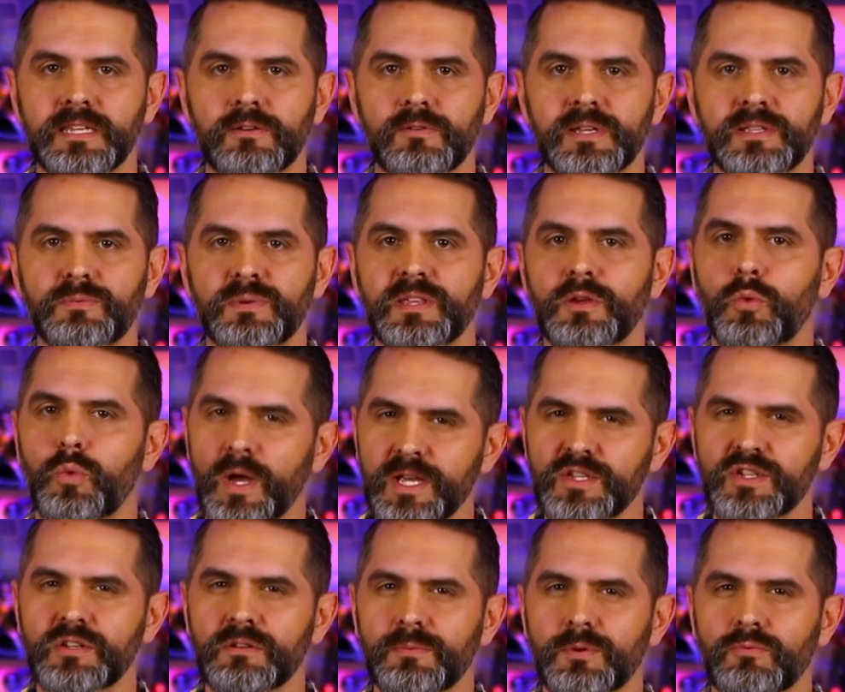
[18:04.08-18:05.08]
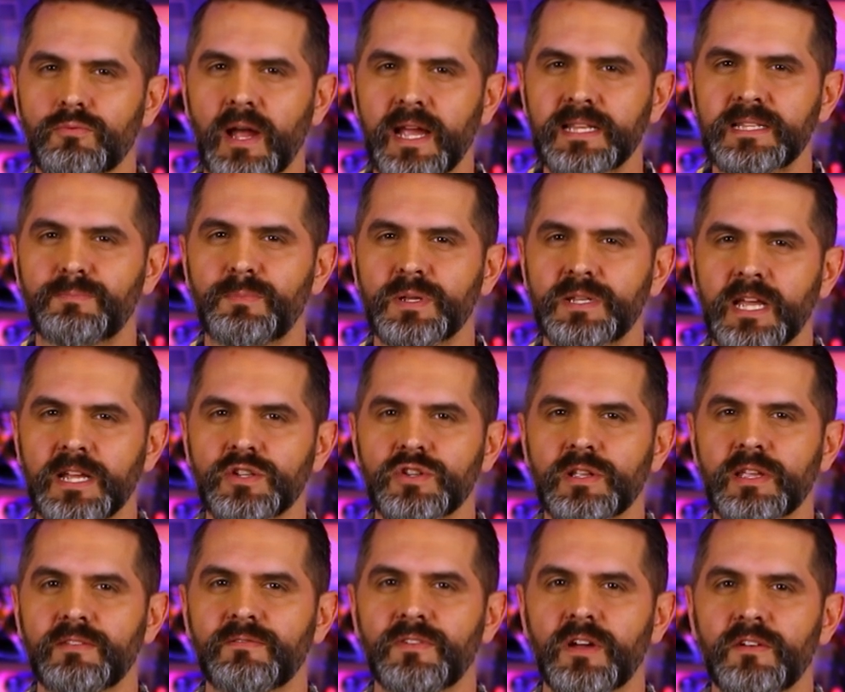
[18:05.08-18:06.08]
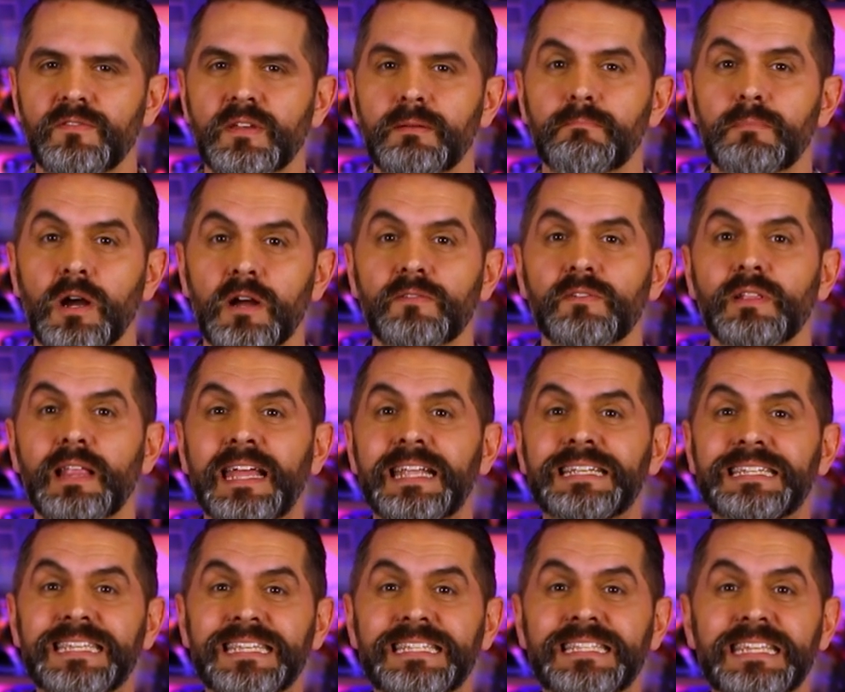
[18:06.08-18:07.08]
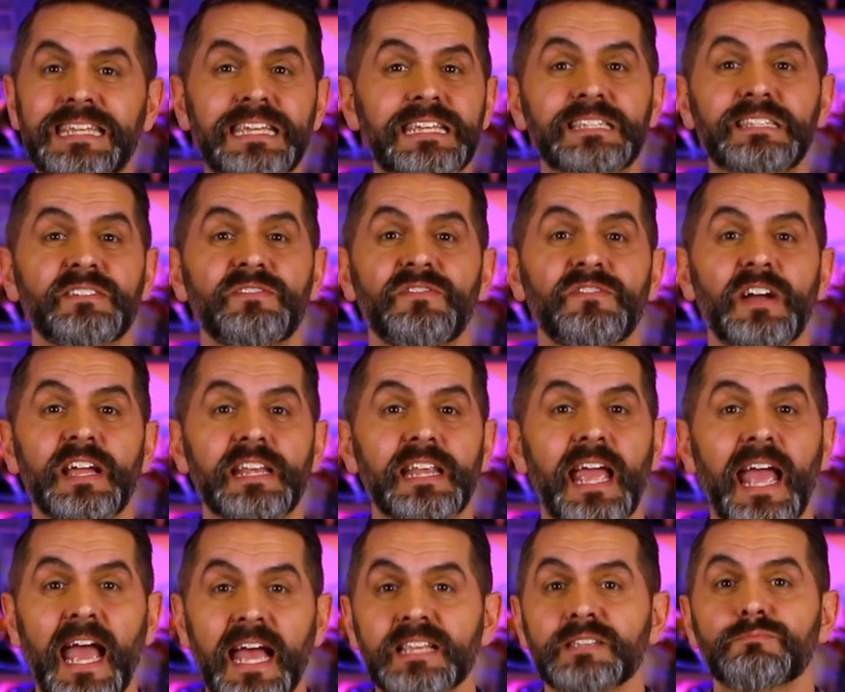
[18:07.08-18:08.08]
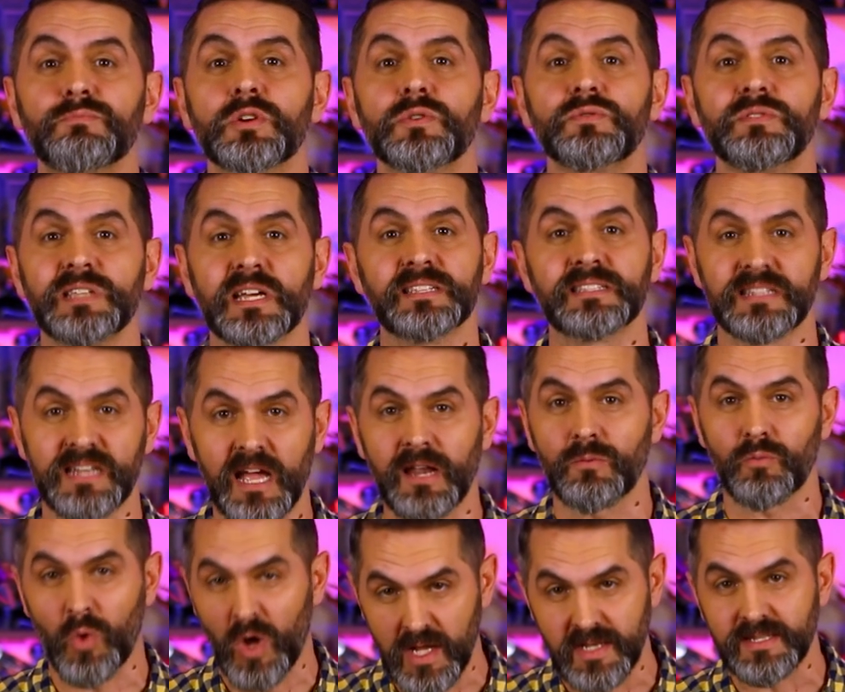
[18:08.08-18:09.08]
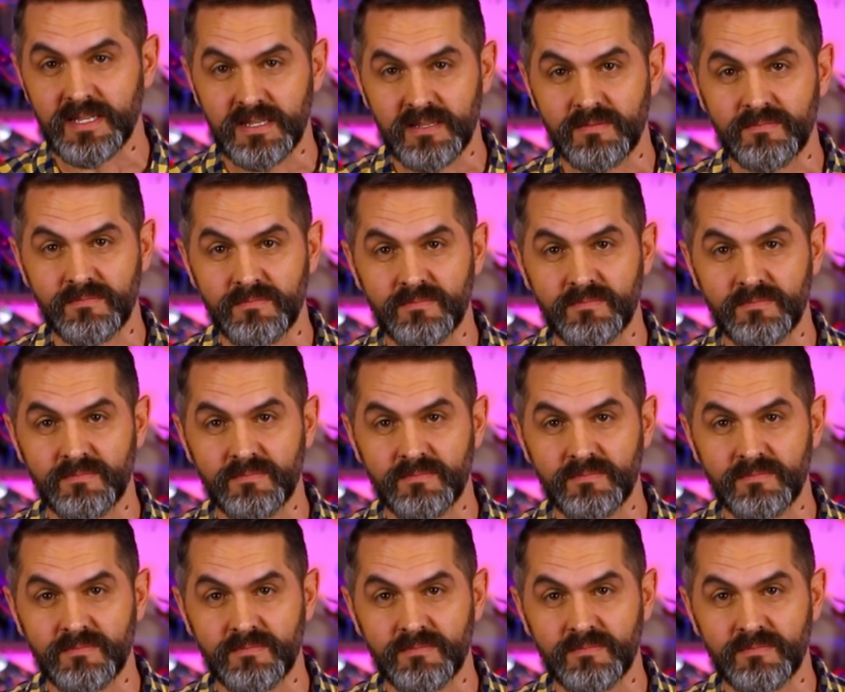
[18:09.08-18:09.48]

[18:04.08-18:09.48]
series with questionable rights, potentially involving Marvel and Disney, is a fight Hasbro does not want.